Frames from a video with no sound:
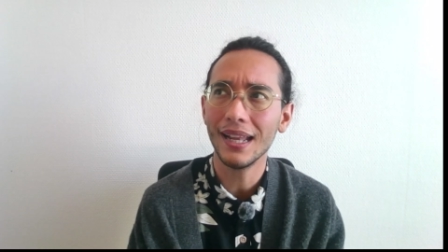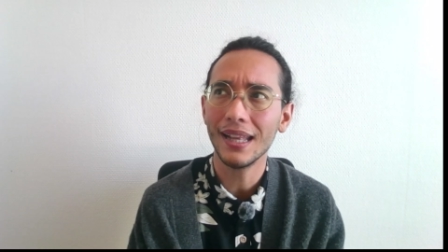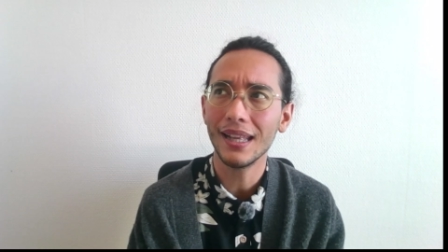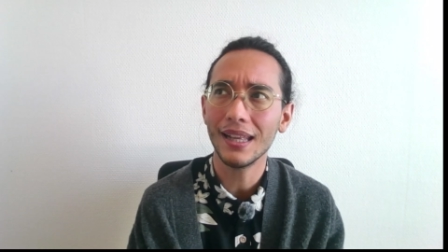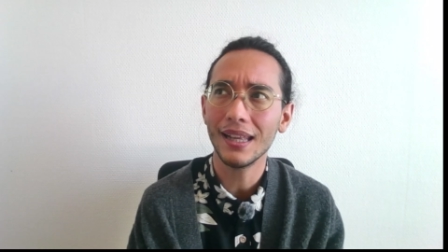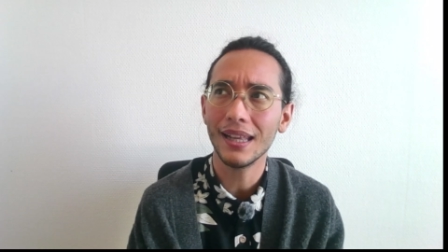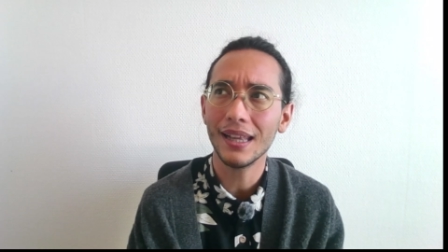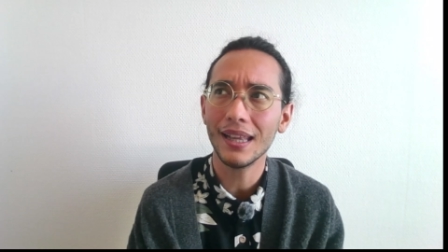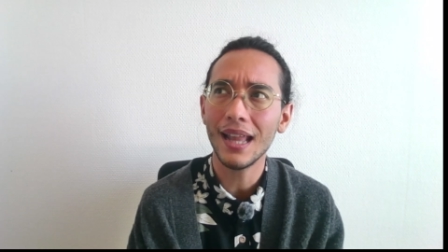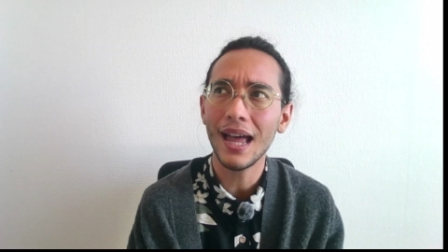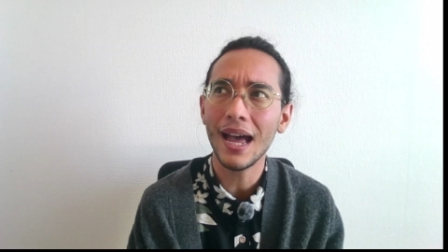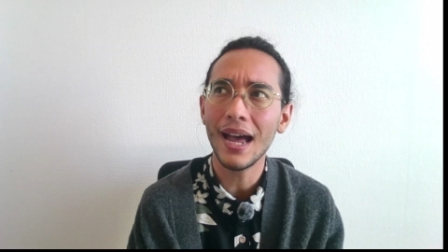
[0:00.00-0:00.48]

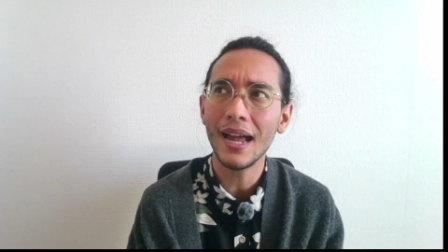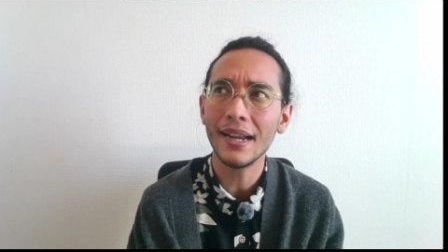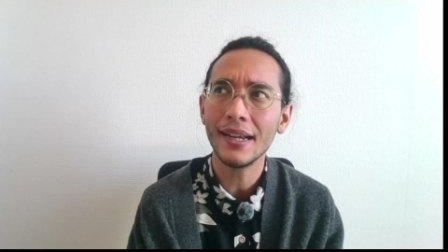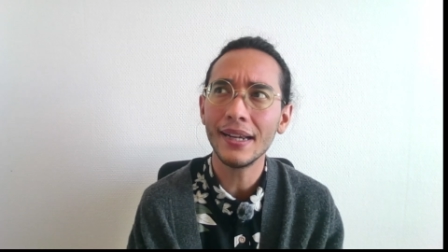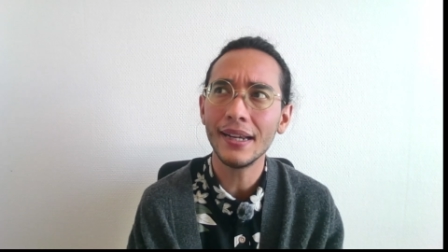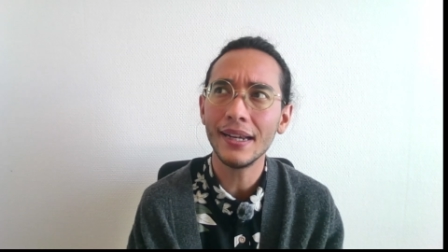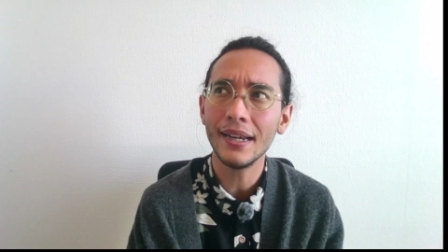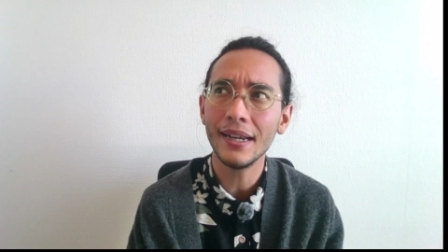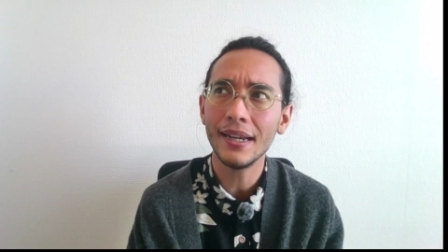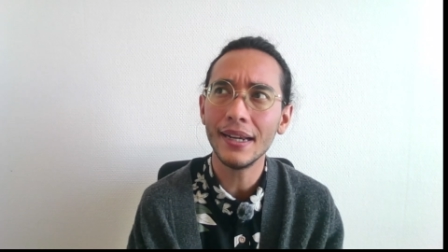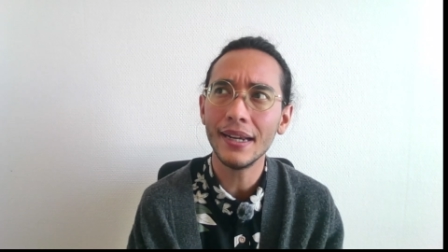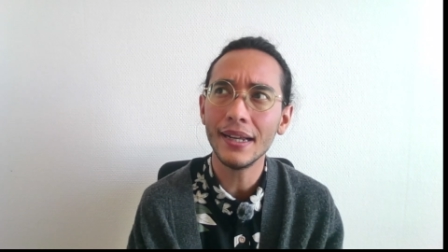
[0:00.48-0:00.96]

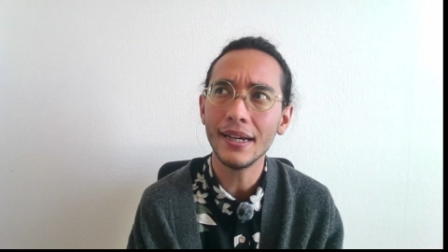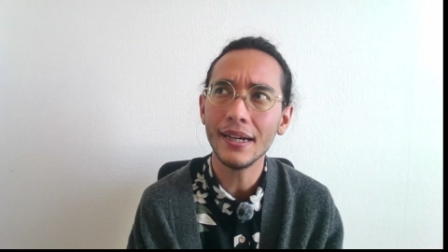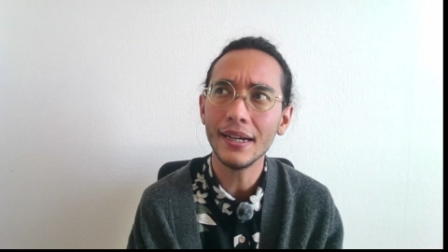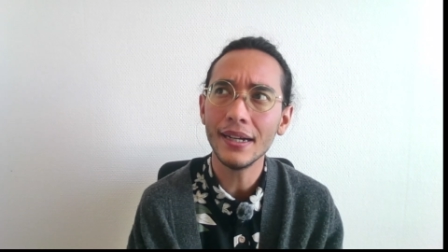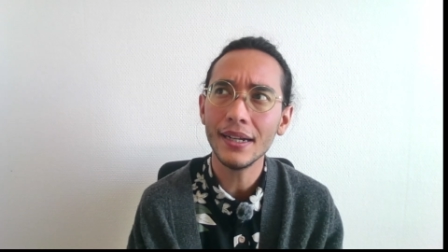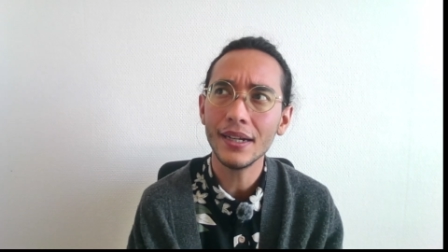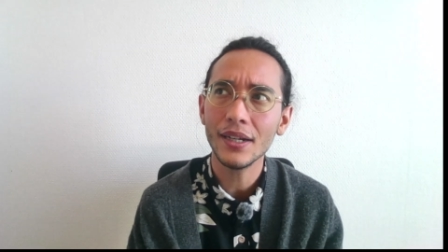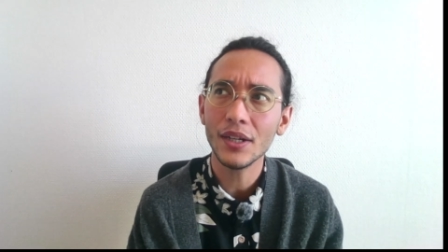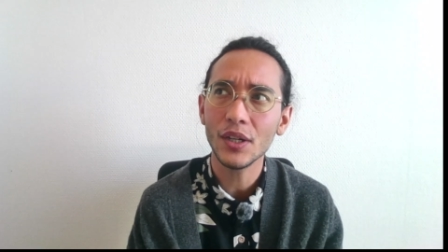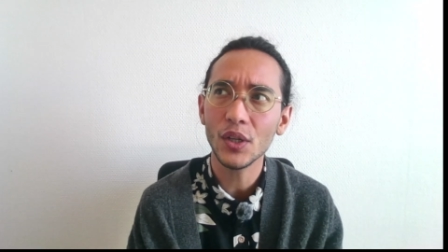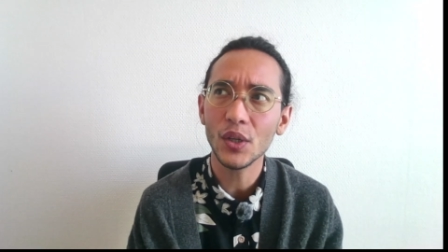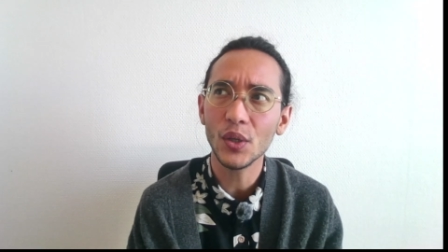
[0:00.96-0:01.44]

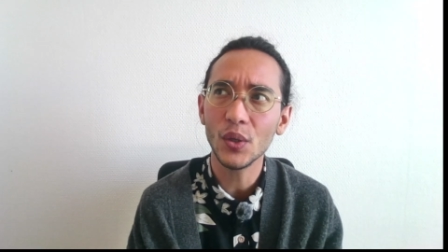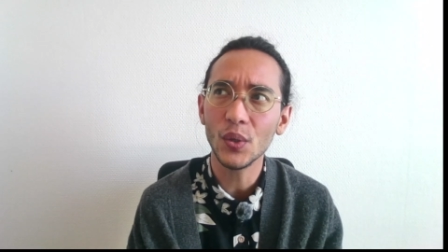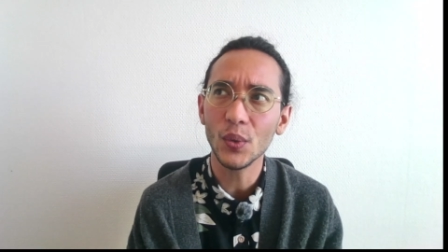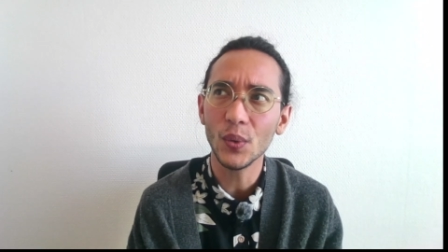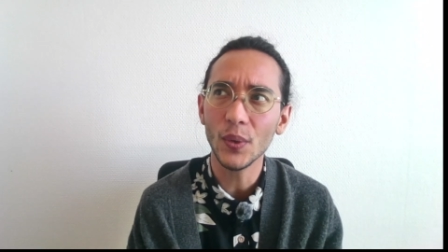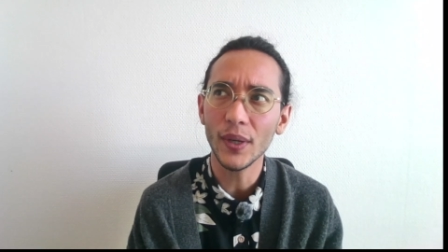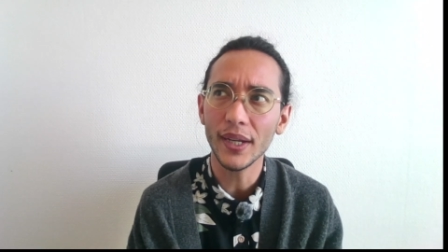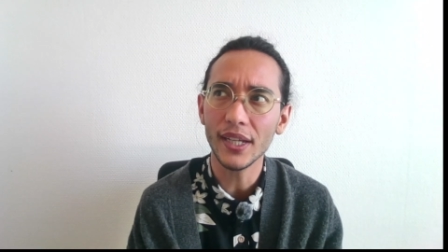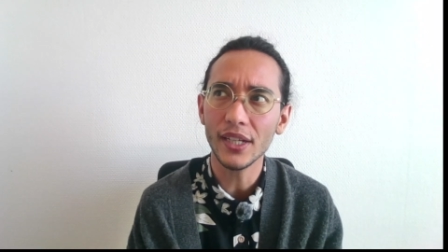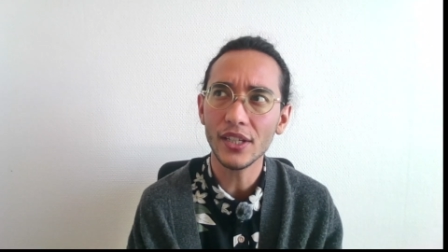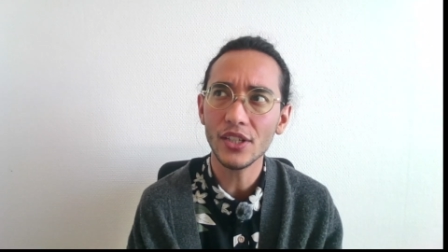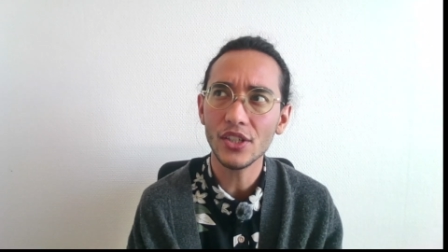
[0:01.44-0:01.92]

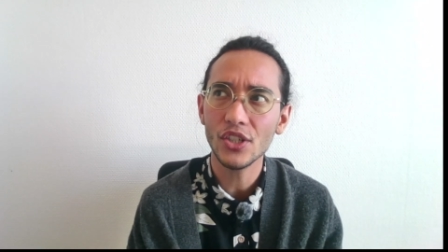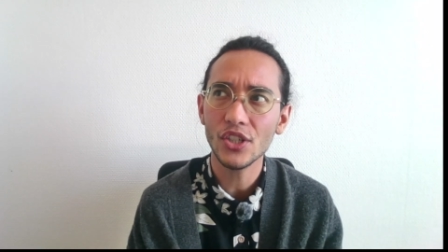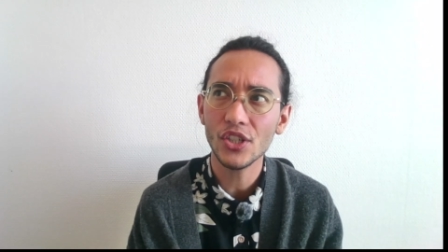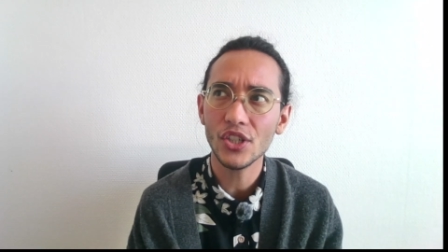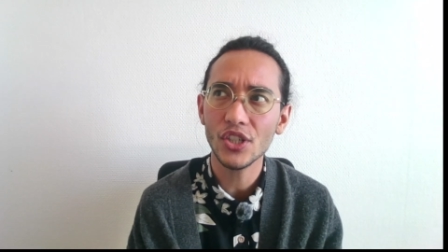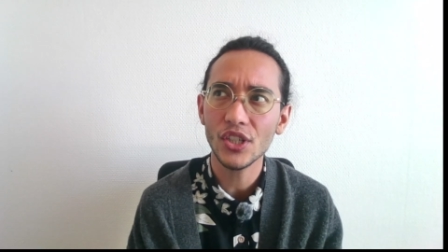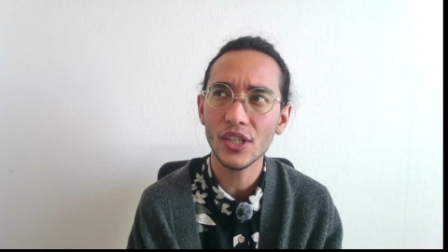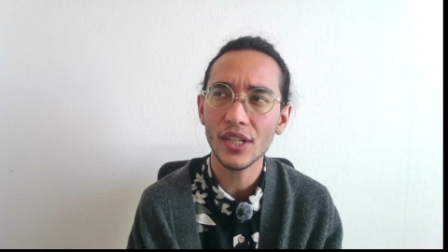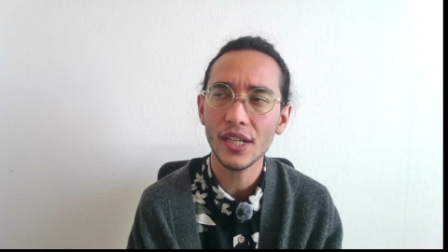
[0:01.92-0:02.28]
language.